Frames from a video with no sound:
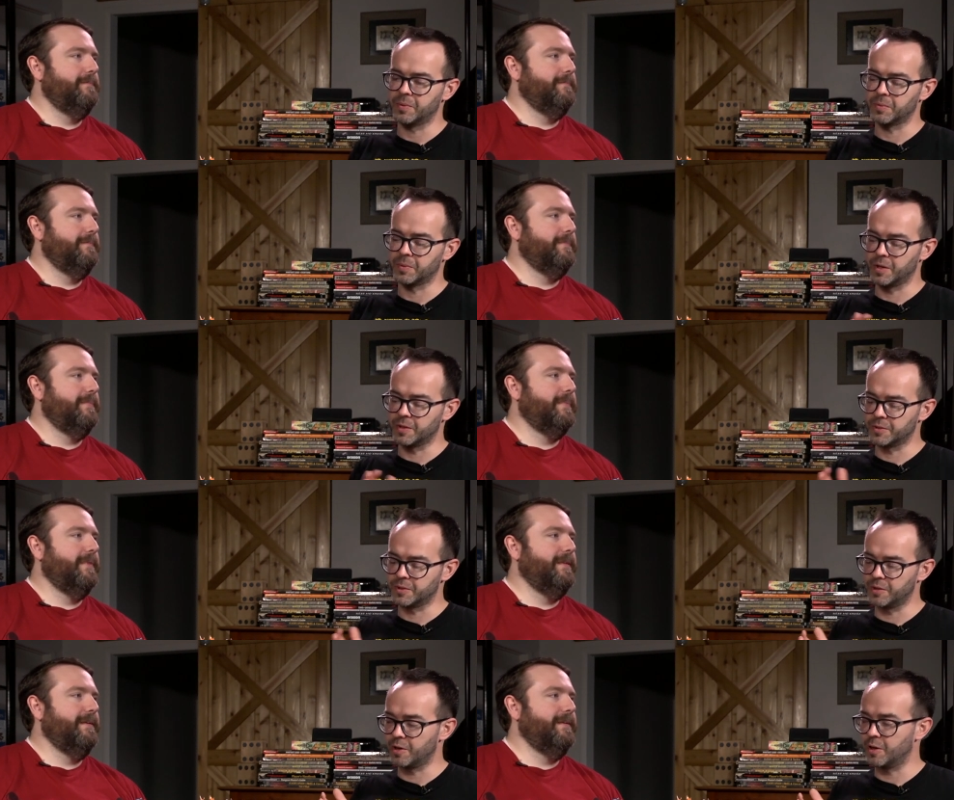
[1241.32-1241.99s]
Speaker 1: with
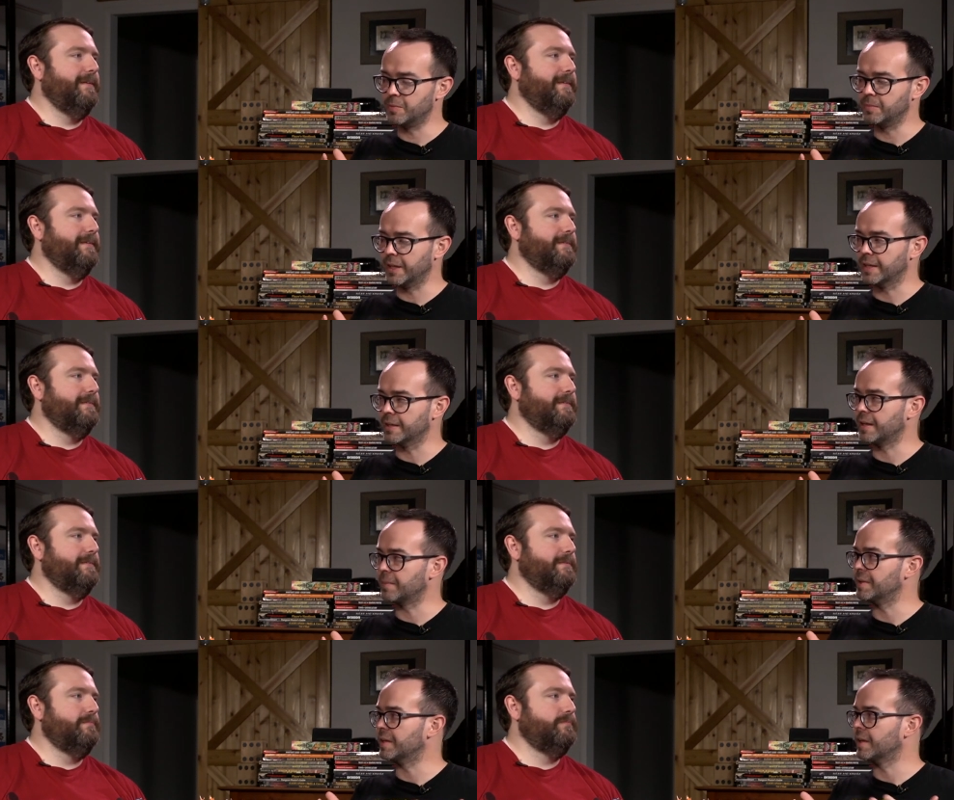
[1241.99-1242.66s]
regards to your
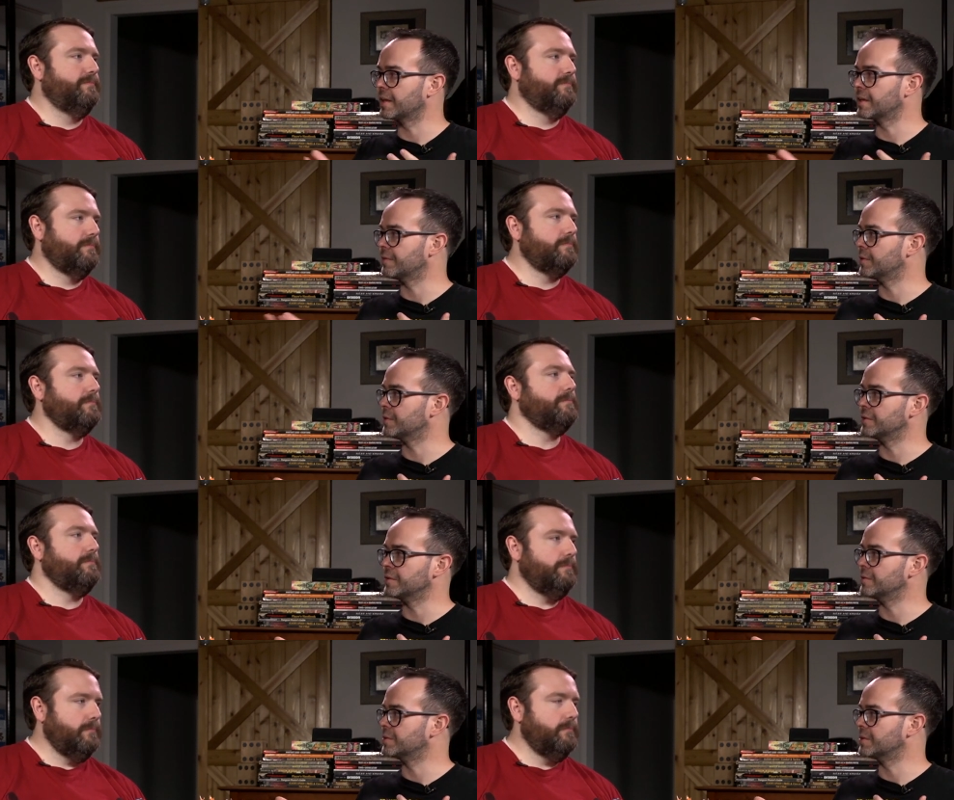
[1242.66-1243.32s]
homeland. I mean, like if
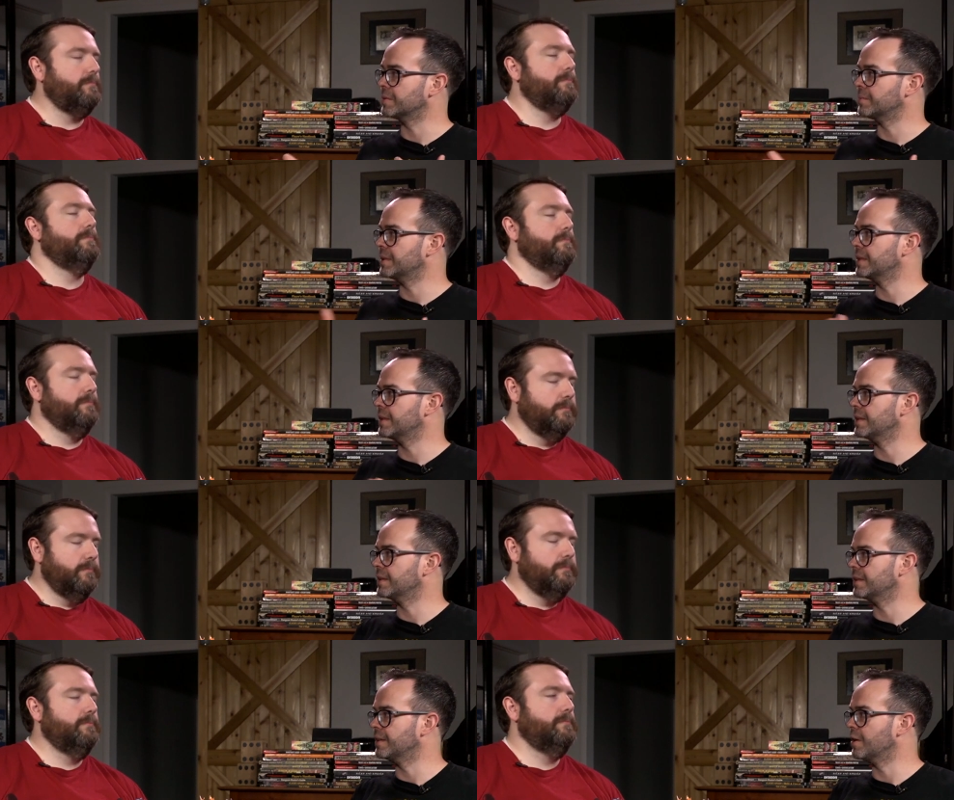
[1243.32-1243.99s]
you're used to
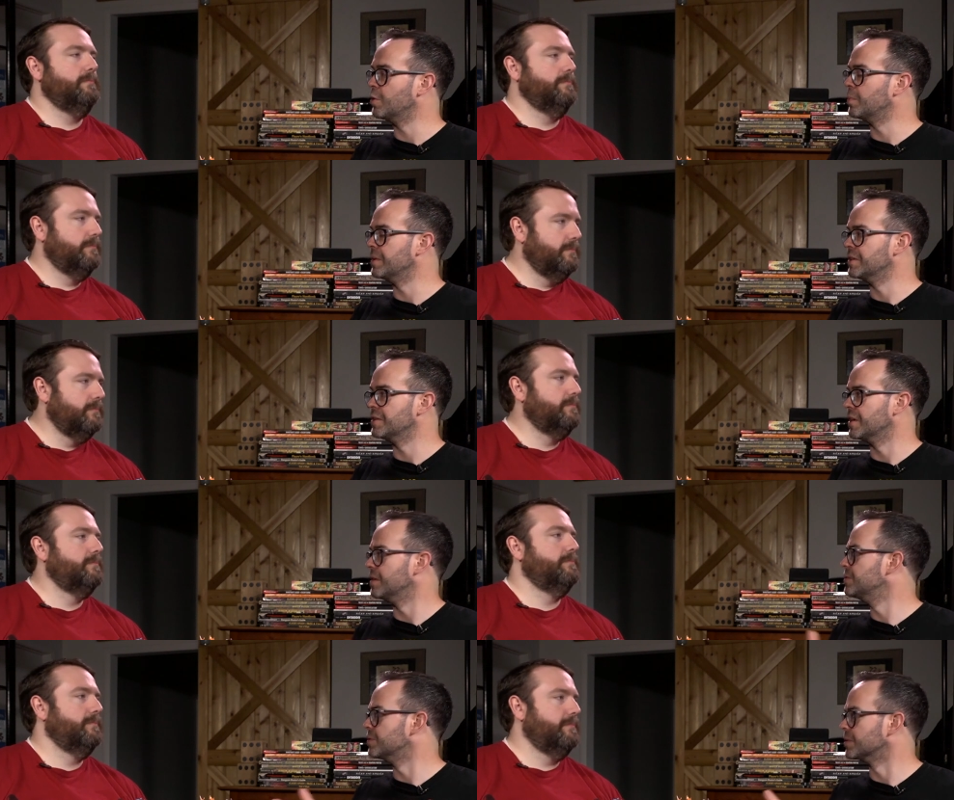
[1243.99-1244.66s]
being in the open
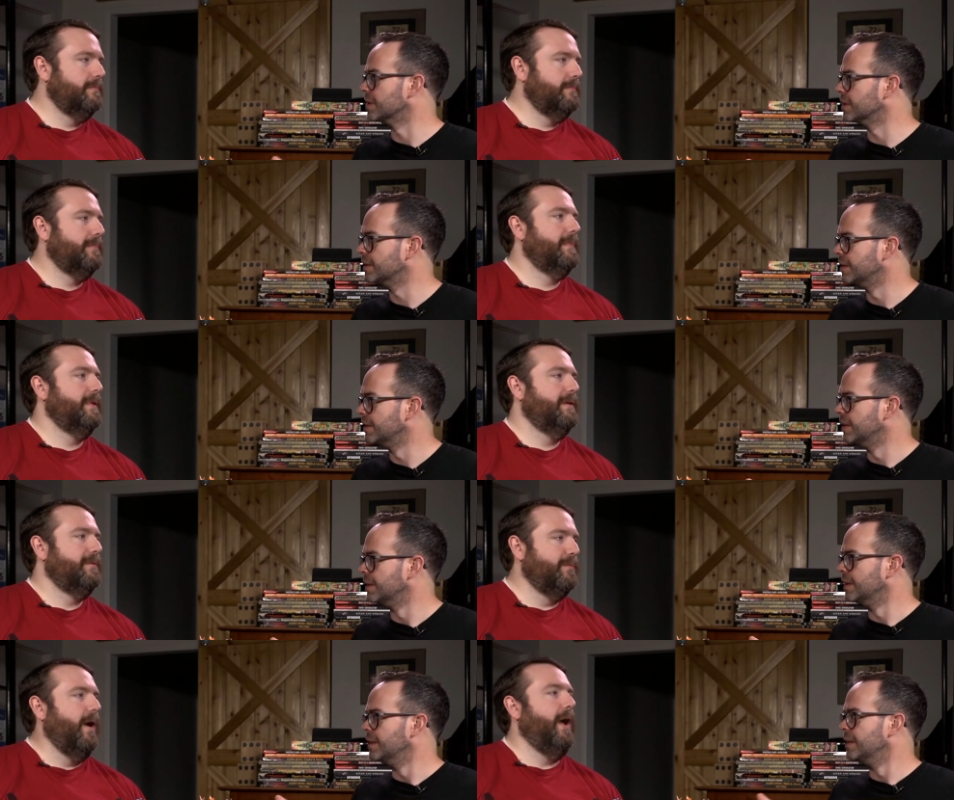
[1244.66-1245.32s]
tundra
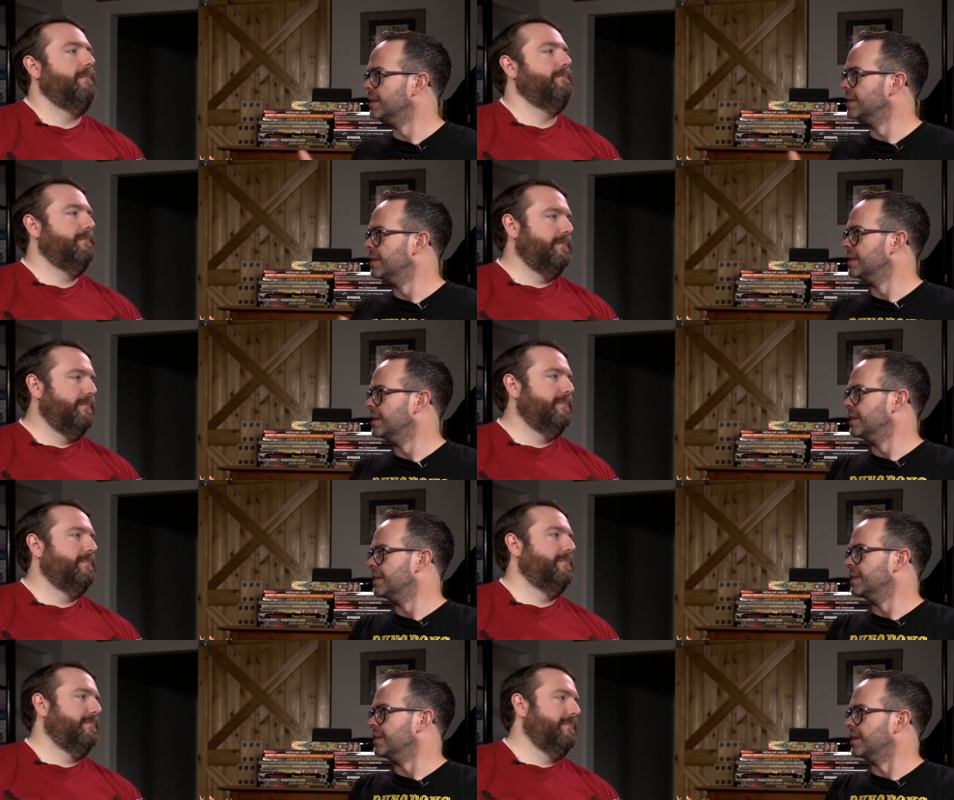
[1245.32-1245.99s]
right
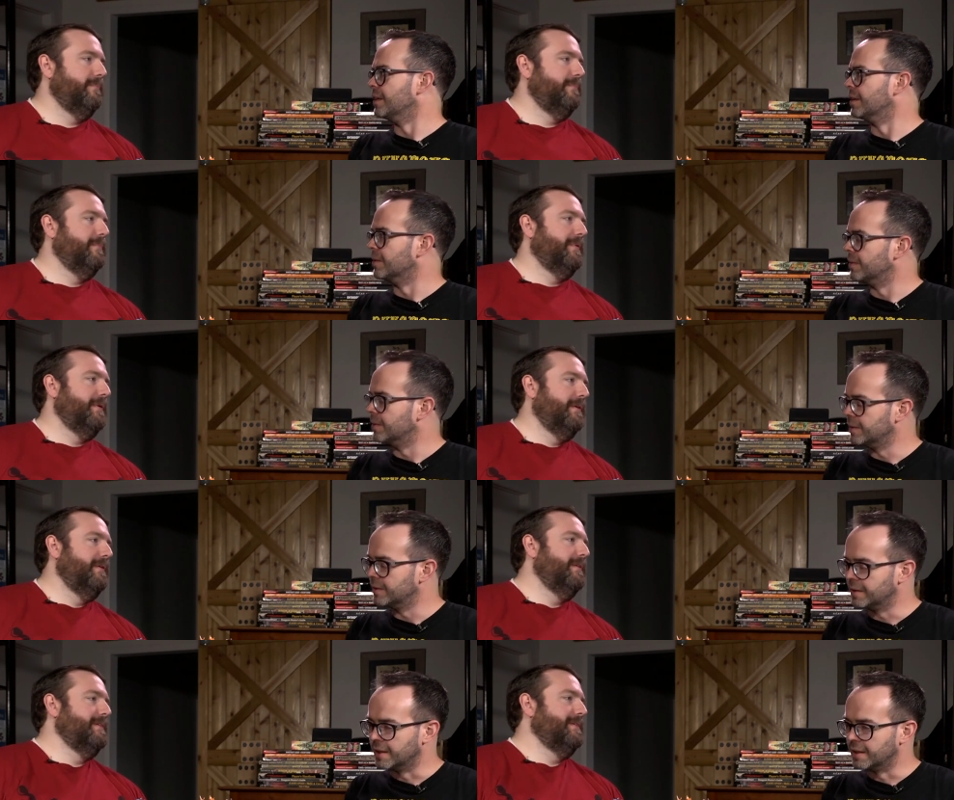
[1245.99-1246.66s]
you know
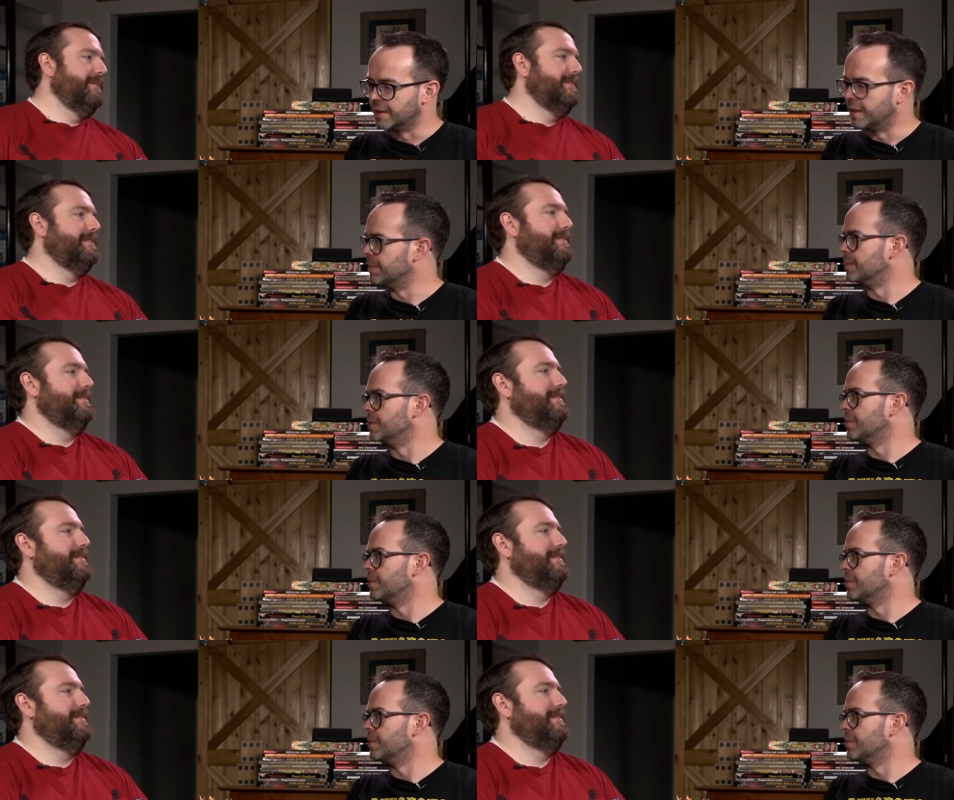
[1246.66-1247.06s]
uh, up